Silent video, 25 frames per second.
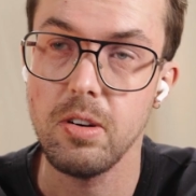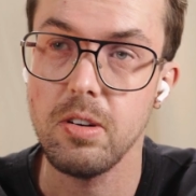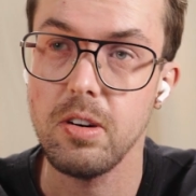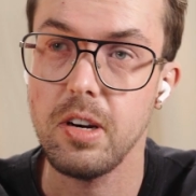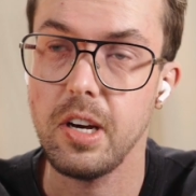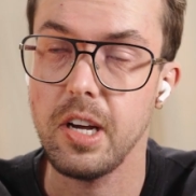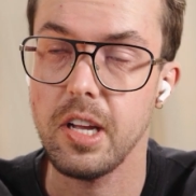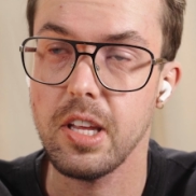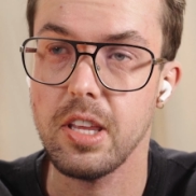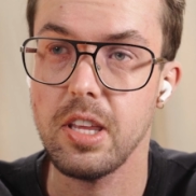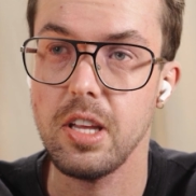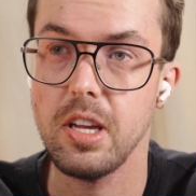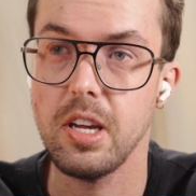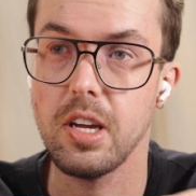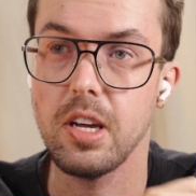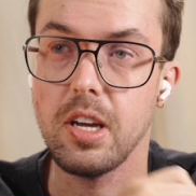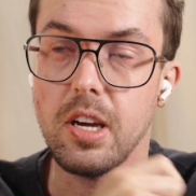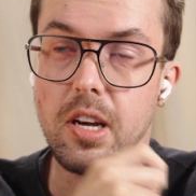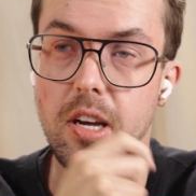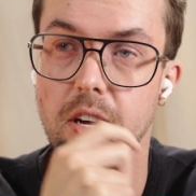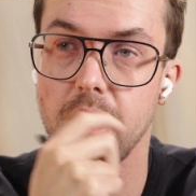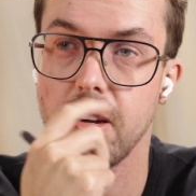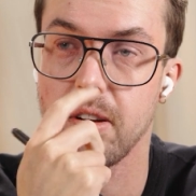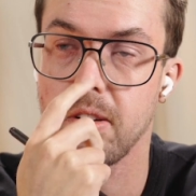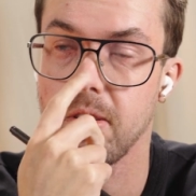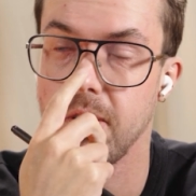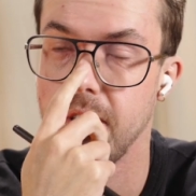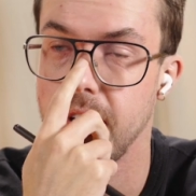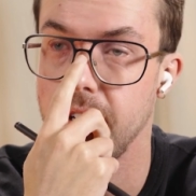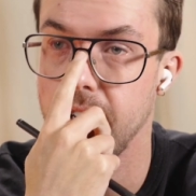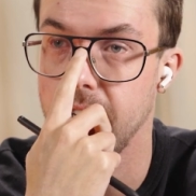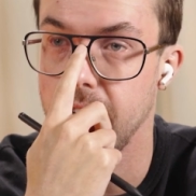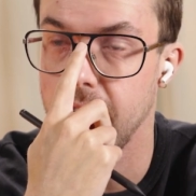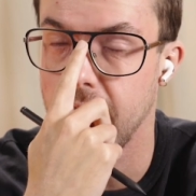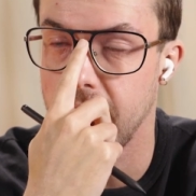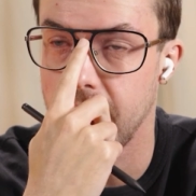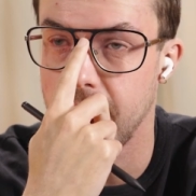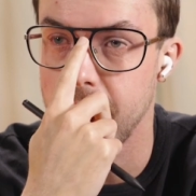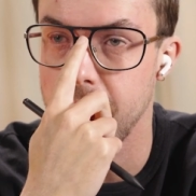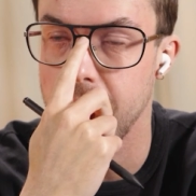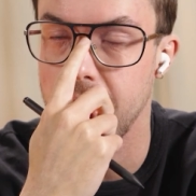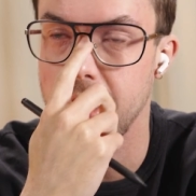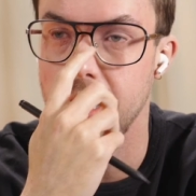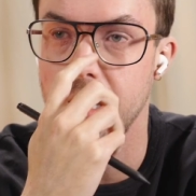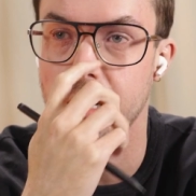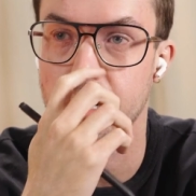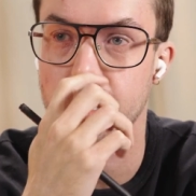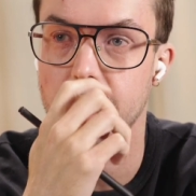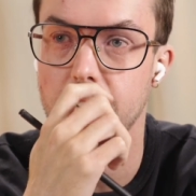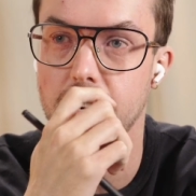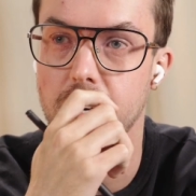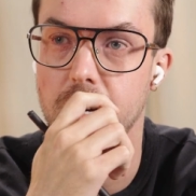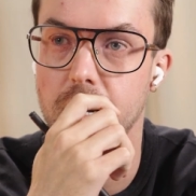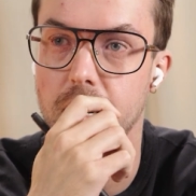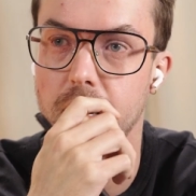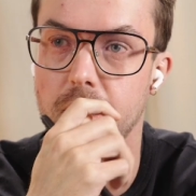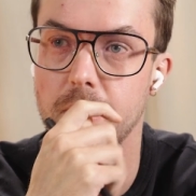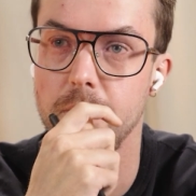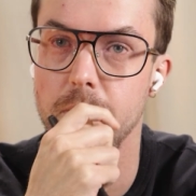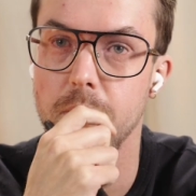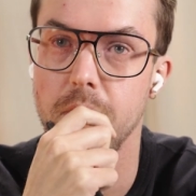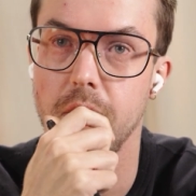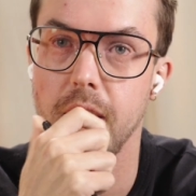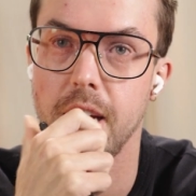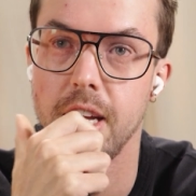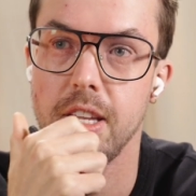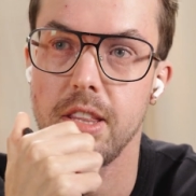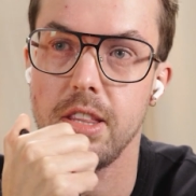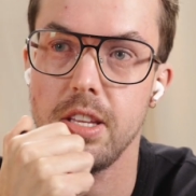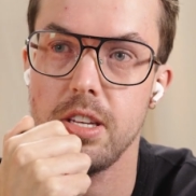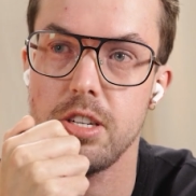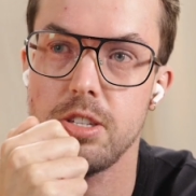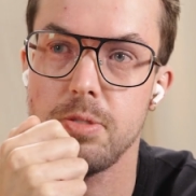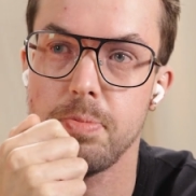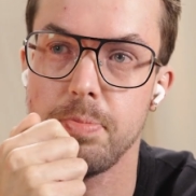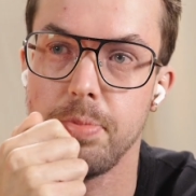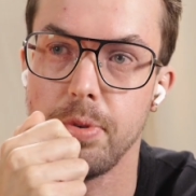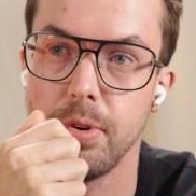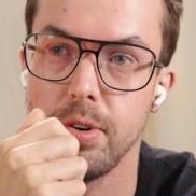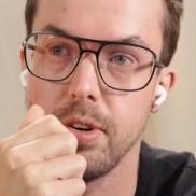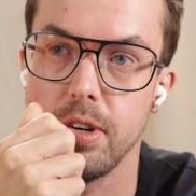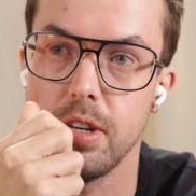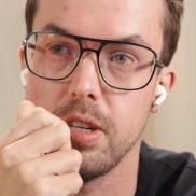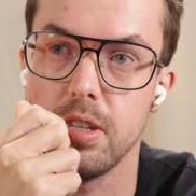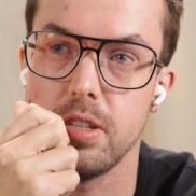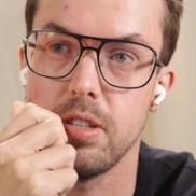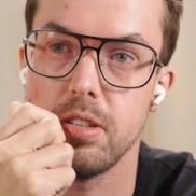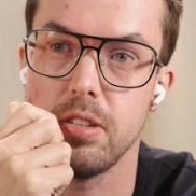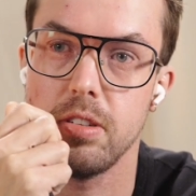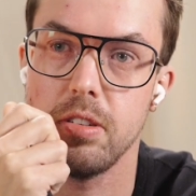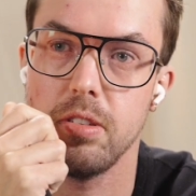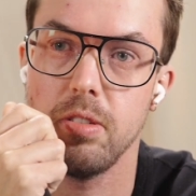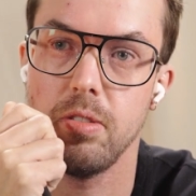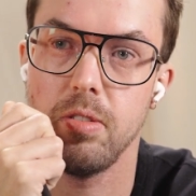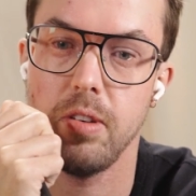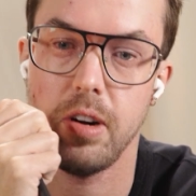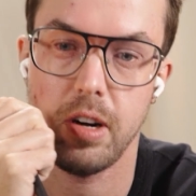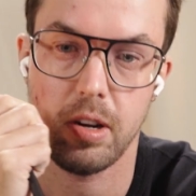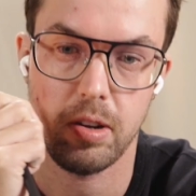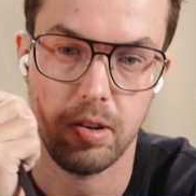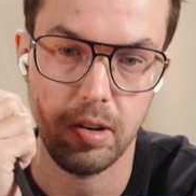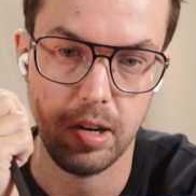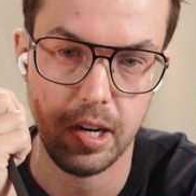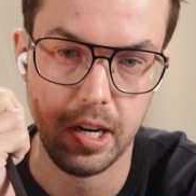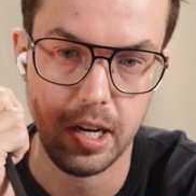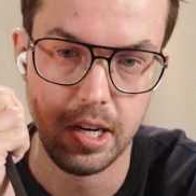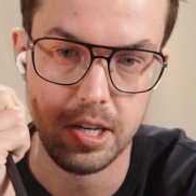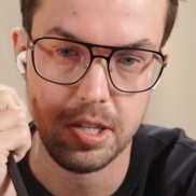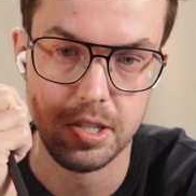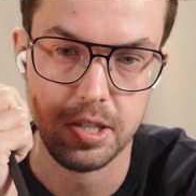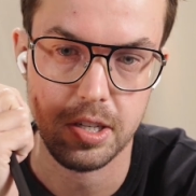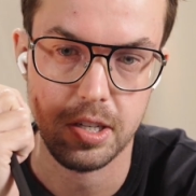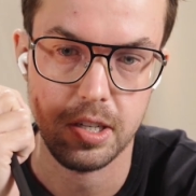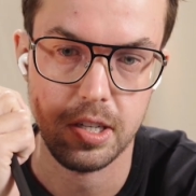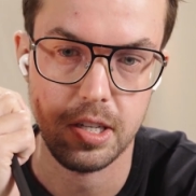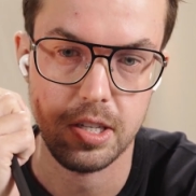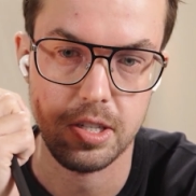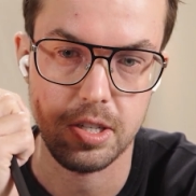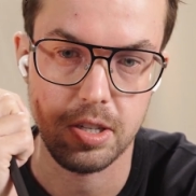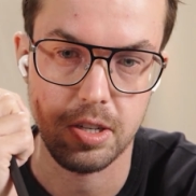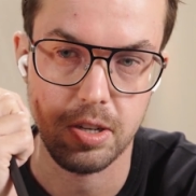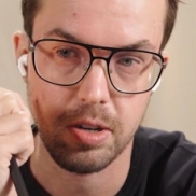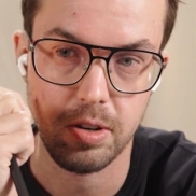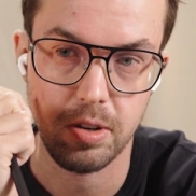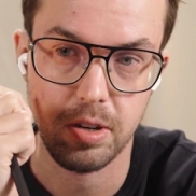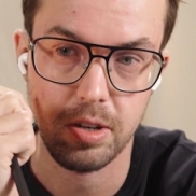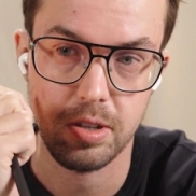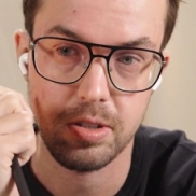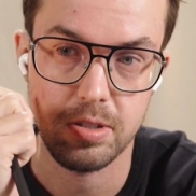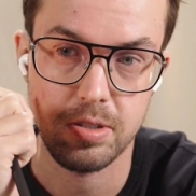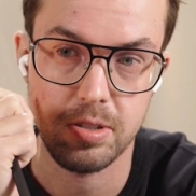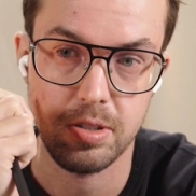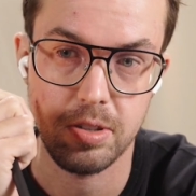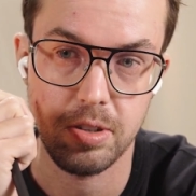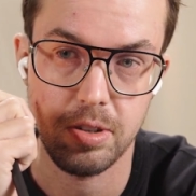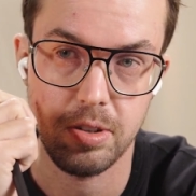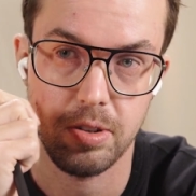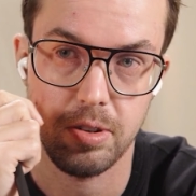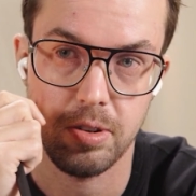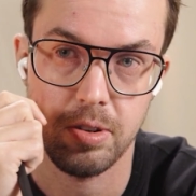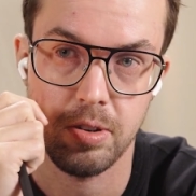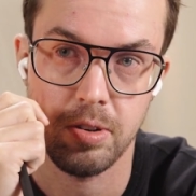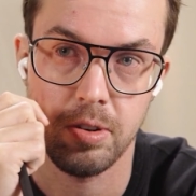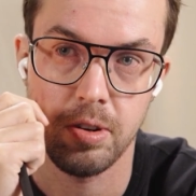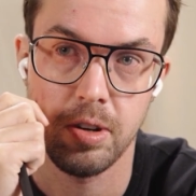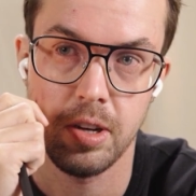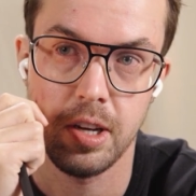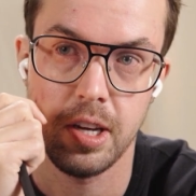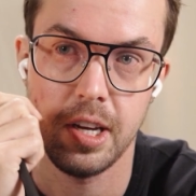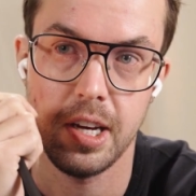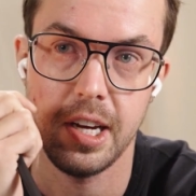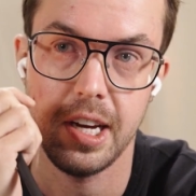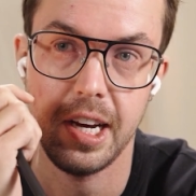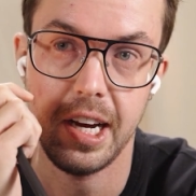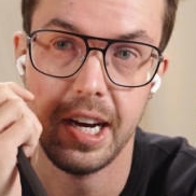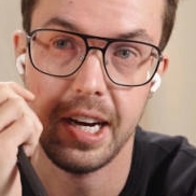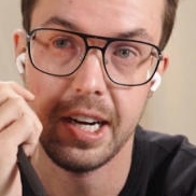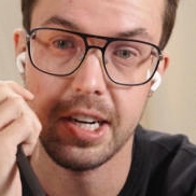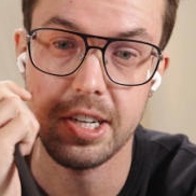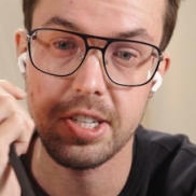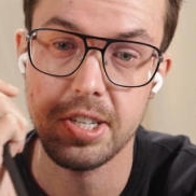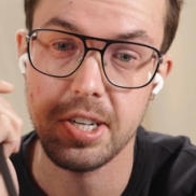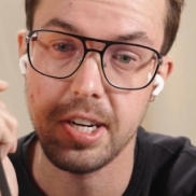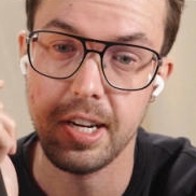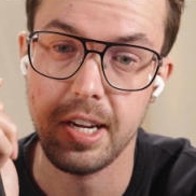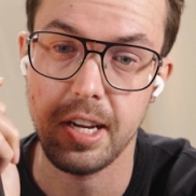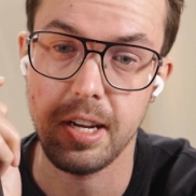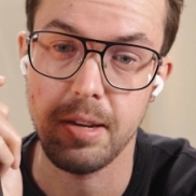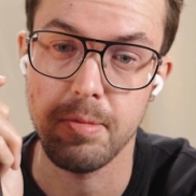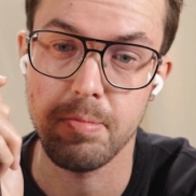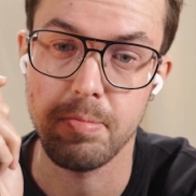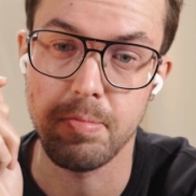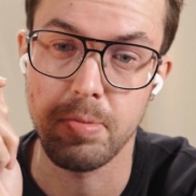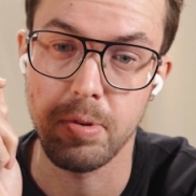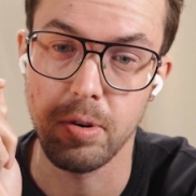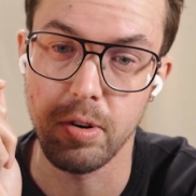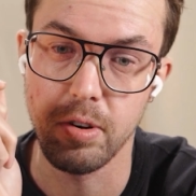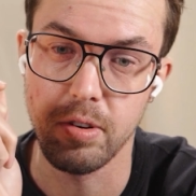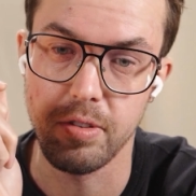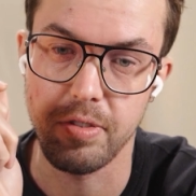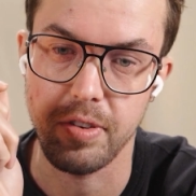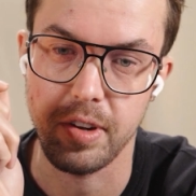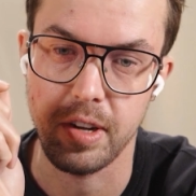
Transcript: Well, I think I agree. I mean, at this point, regulation is going to actually improve